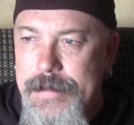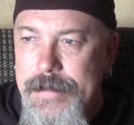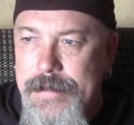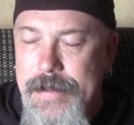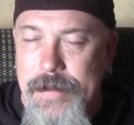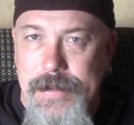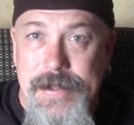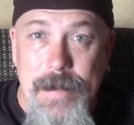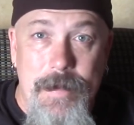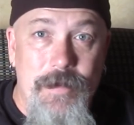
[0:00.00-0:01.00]
so
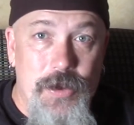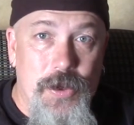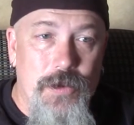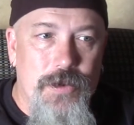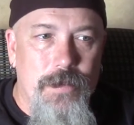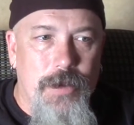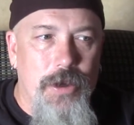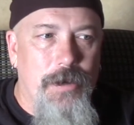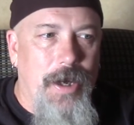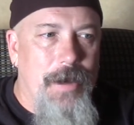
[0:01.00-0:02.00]
some of the social
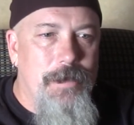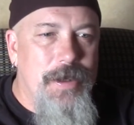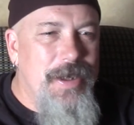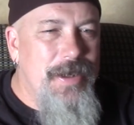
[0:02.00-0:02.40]
programs,